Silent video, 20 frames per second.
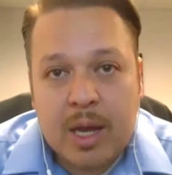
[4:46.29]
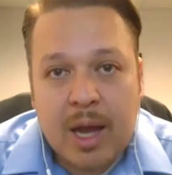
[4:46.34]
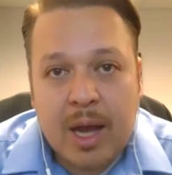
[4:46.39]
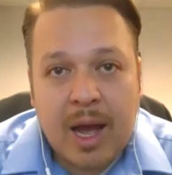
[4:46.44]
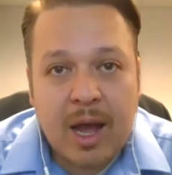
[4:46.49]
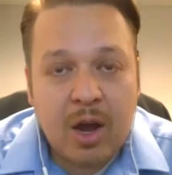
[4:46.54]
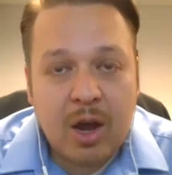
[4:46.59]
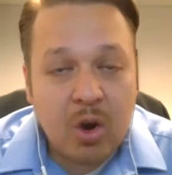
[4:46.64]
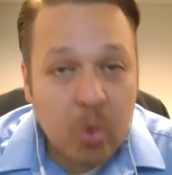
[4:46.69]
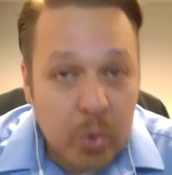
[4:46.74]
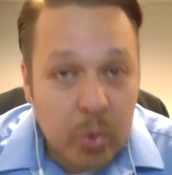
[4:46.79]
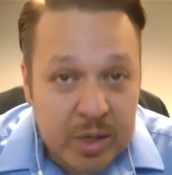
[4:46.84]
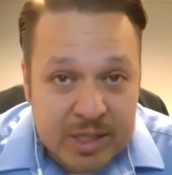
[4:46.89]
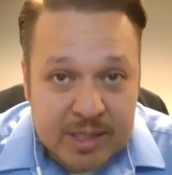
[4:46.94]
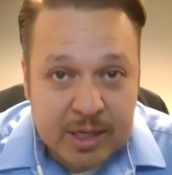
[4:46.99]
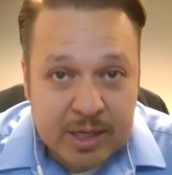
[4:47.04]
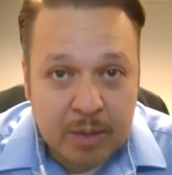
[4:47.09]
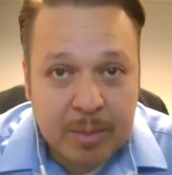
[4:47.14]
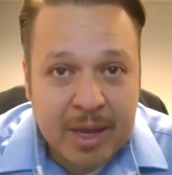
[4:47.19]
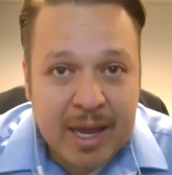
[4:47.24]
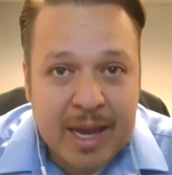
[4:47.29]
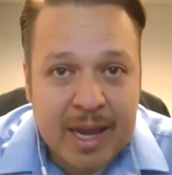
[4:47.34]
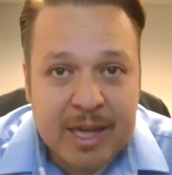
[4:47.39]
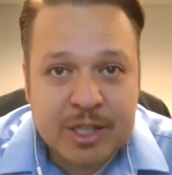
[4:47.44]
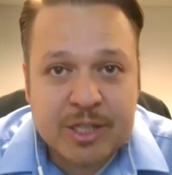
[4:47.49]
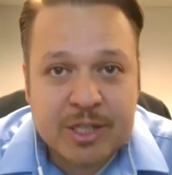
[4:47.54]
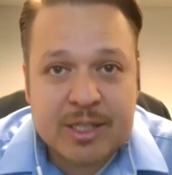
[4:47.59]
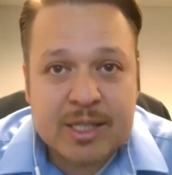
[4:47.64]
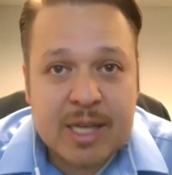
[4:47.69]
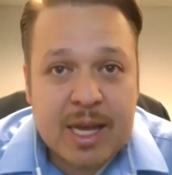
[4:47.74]
I always tell my
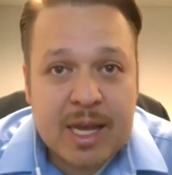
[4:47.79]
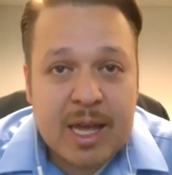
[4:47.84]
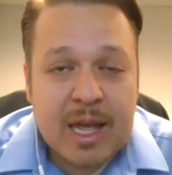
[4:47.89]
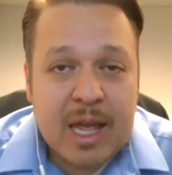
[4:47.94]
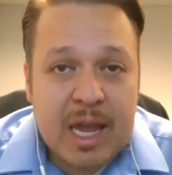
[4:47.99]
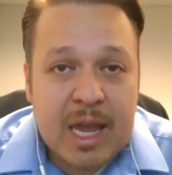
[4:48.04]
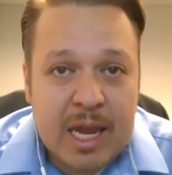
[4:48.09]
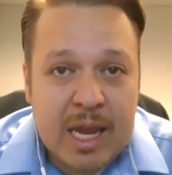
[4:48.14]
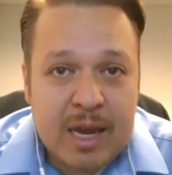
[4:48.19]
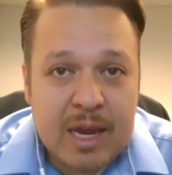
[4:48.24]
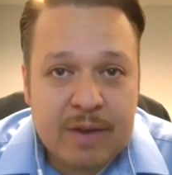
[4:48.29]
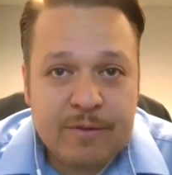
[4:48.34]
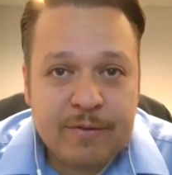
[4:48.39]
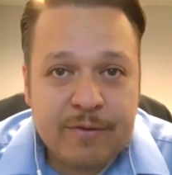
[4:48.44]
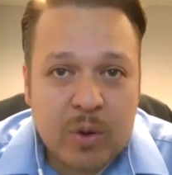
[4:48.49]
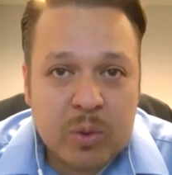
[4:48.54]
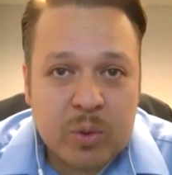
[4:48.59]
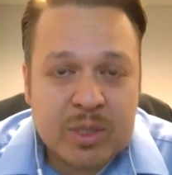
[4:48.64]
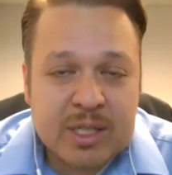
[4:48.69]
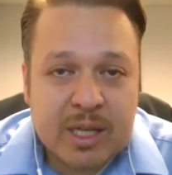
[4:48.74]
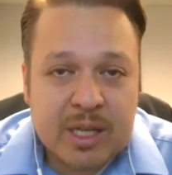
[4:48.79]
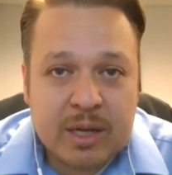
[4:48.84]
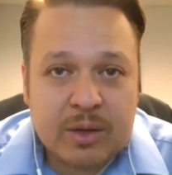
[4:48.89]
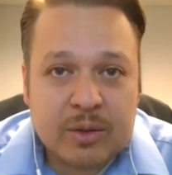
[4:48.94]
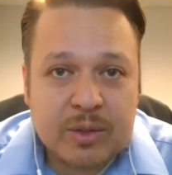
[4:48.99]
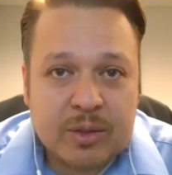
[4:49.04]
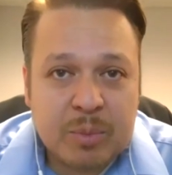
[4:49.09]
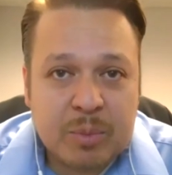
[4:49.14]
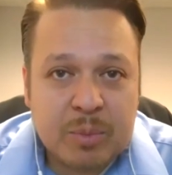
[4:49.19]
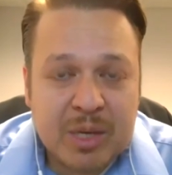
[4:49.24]
agents in phone
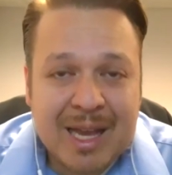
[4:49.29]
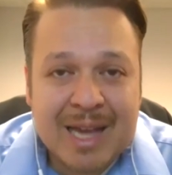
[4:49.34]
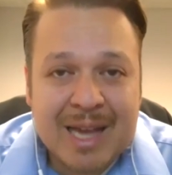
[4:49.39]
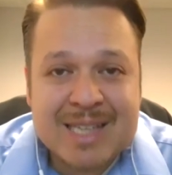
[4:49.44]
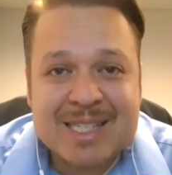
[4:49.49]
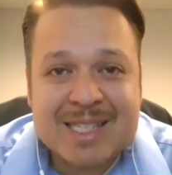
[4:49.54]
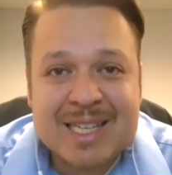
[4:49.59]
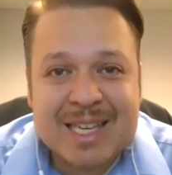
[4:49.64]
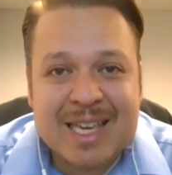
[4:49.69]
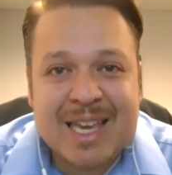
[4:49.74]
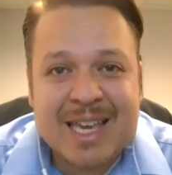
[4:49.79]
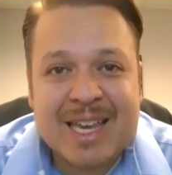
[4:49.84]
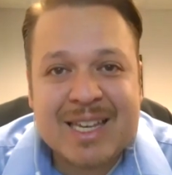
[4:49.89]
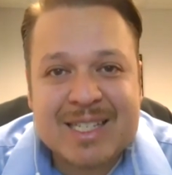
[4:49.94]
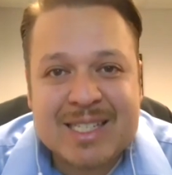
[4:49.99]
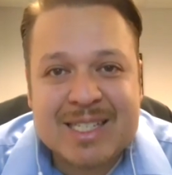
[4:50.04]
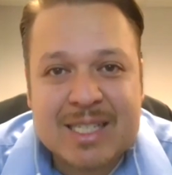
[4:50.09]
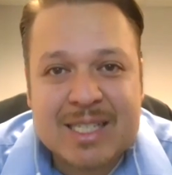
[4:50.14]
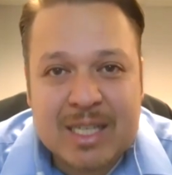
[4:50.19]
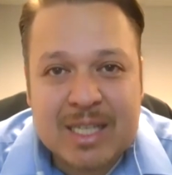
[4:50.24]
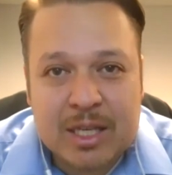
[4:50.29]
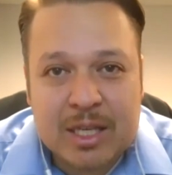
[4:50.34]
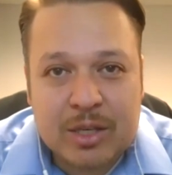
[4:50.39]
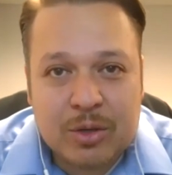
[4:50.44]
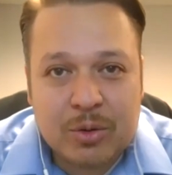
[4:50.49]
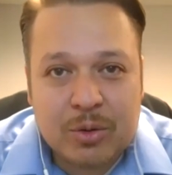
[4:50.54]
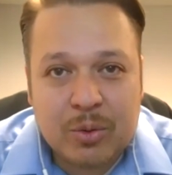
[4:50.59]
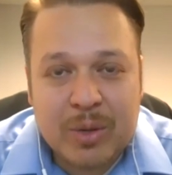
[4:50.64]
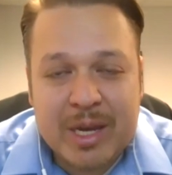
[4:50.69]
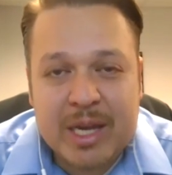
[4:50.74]
sales, because they can't see
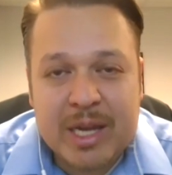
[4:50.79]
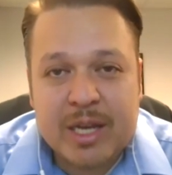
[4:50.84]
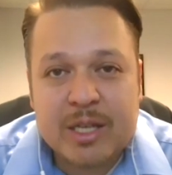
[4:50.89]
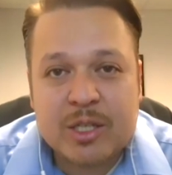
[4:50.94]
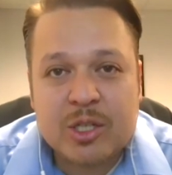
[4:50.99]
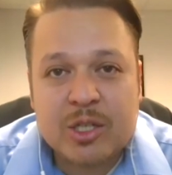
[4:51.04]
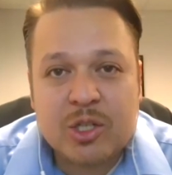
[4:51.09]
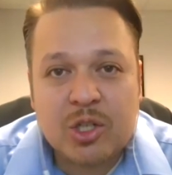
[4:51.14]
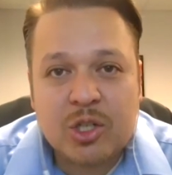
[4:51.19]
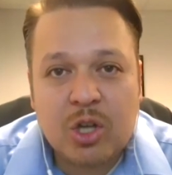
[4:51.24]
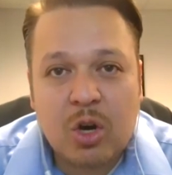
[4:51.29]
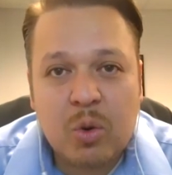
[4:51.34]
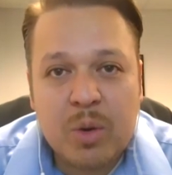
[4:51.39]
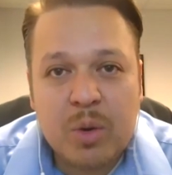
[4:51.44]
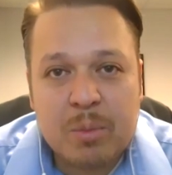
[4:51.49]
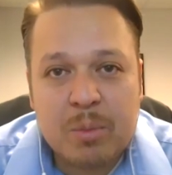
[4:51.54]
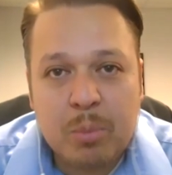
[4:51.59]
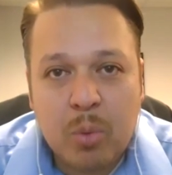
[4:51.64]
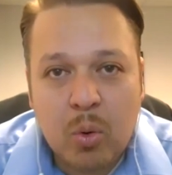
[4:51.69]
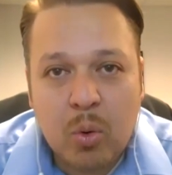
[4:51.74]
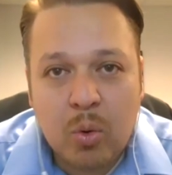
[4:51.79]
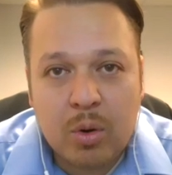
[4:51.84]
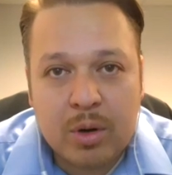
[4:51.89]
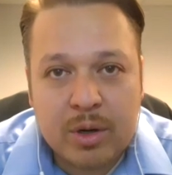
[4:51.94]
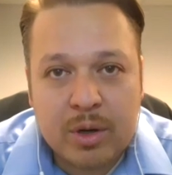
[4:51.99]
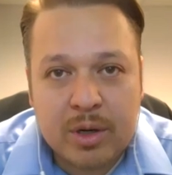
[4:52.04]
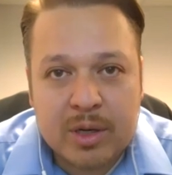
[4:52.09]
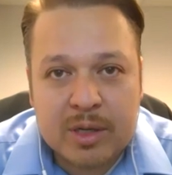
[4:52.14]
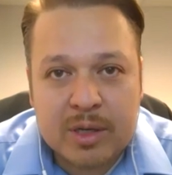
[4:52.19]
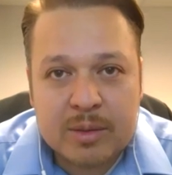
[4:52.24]
you, it is so
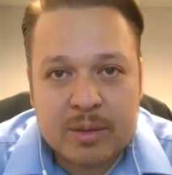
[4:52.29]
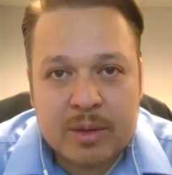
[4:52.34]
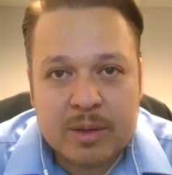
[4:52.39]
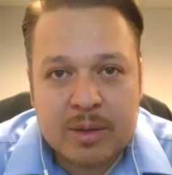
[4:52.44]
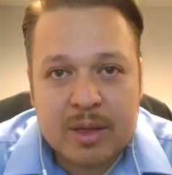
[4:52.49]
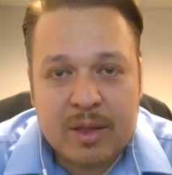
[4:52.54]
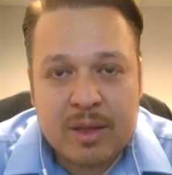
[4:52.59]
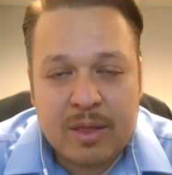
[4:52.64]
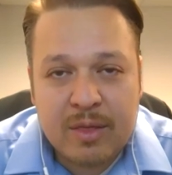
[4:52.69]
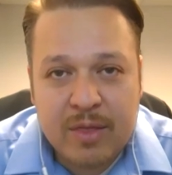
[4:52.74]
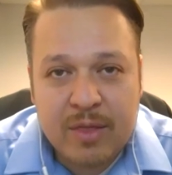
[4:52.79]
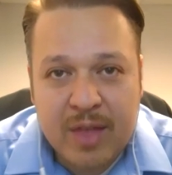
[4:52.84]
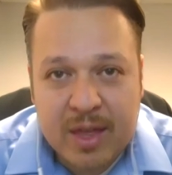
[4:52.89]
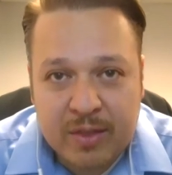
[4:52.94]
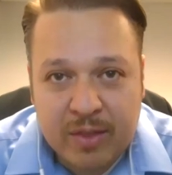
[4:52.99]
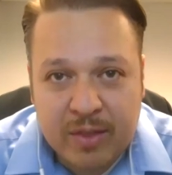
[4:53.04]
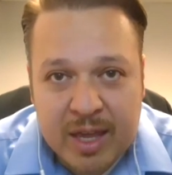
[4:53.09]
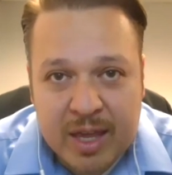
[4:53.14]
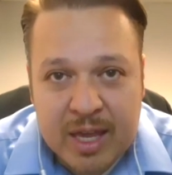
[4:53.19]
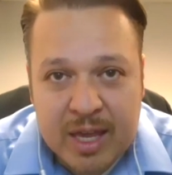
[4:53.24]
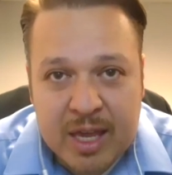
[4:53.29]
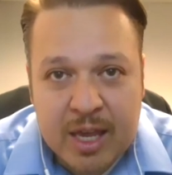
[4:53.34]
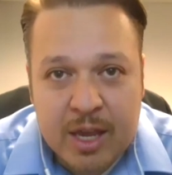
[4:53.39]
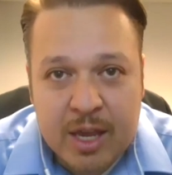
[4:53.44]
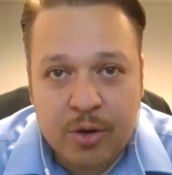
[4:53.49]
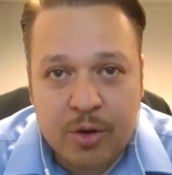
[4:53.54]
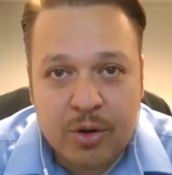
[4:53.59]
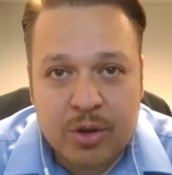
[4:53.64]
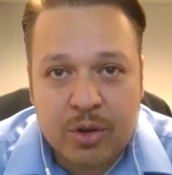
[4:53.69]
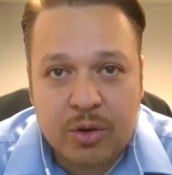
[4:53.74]
important that they
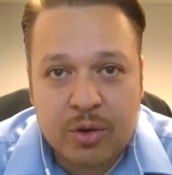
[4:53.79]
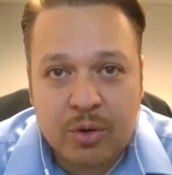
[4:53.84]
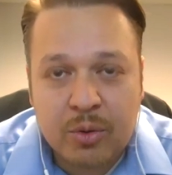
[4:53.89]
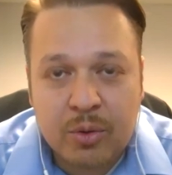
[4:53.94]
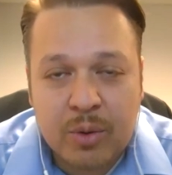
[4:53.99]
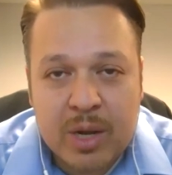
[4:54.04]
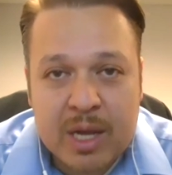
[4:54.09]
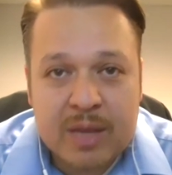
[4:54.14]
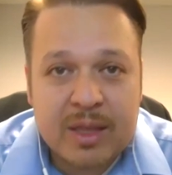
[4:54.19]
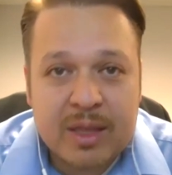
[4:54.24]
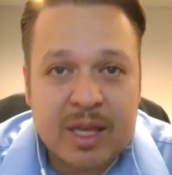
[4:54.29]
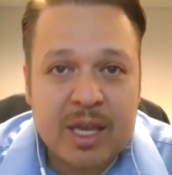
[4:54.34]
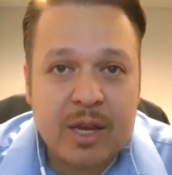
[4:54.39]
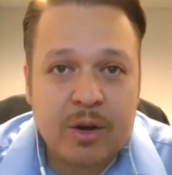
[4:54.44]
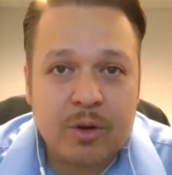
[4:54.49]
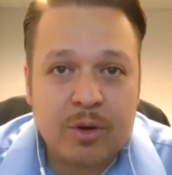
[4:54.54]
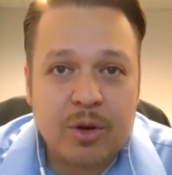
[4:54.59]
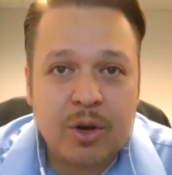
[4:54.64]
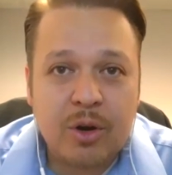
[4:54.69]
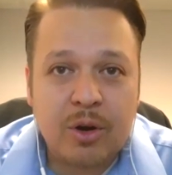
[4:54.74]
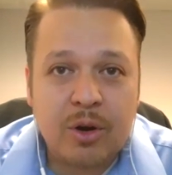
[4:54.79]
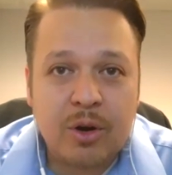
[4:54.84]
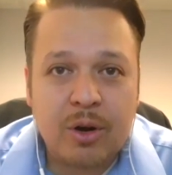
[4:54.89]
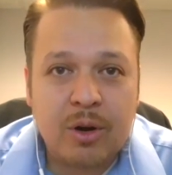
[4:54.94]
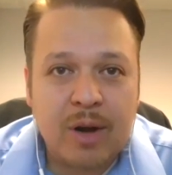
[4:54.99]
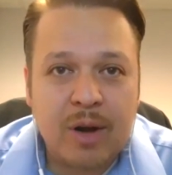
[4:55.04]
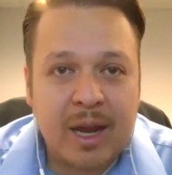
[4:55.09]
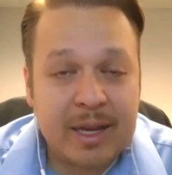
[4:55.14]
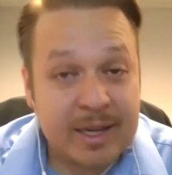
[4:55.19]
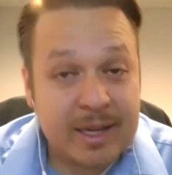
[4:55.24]
hear you, they hear
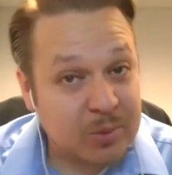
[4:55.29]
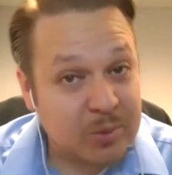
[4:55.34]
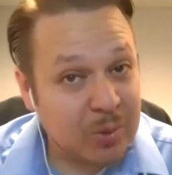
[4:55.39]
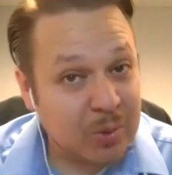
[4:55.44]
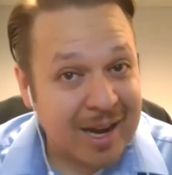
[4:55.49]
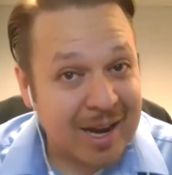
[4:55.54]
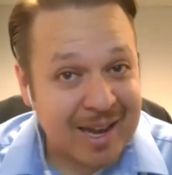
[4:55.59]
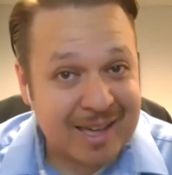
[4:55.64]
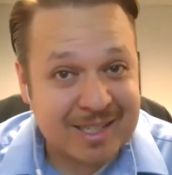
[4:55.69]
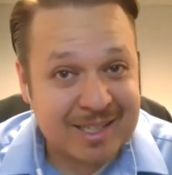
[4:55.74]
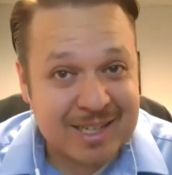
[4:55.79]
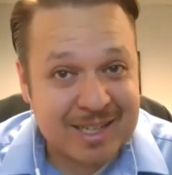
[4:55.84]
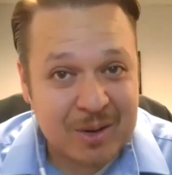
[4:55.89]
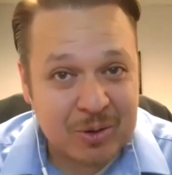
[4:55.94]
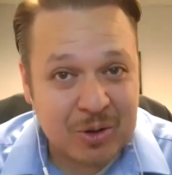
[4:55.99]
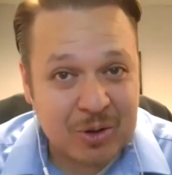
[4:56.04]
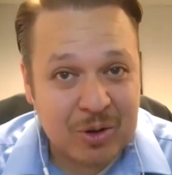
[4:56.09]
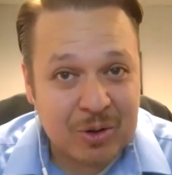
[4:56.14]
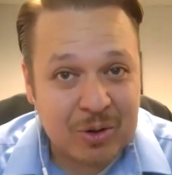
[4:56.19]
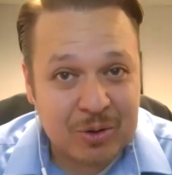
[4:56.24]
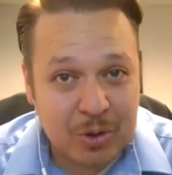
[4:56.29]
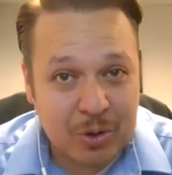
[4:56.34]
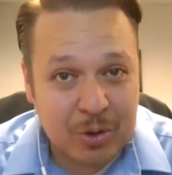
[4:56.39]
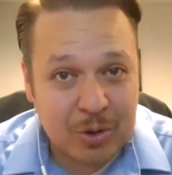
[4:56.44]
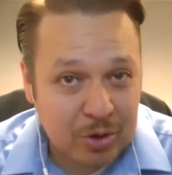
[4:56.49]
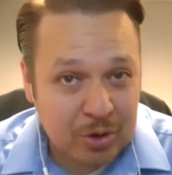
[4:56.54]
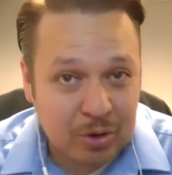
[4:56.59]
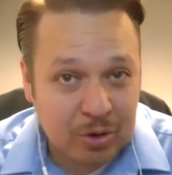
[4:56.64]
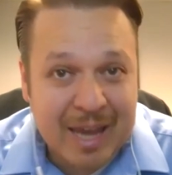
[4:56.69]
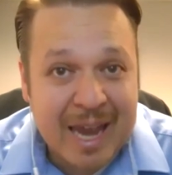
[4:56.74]
your, I guess what I like to now call your,
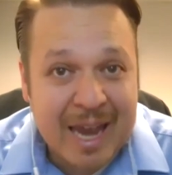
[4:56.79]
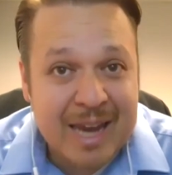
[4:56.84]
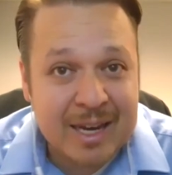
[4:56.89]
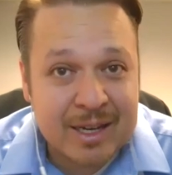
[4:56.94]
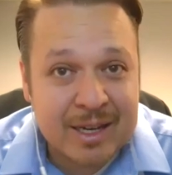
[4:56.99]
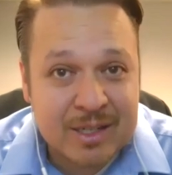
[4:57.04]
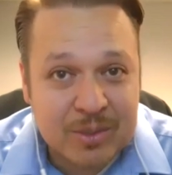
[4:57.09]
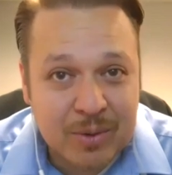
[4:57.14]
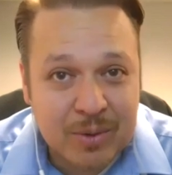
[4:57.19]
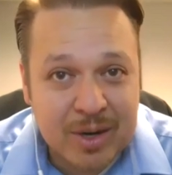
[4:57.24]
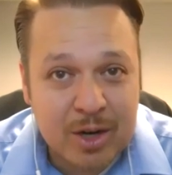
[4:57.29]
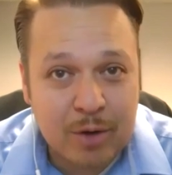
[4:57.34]
your cadence, right?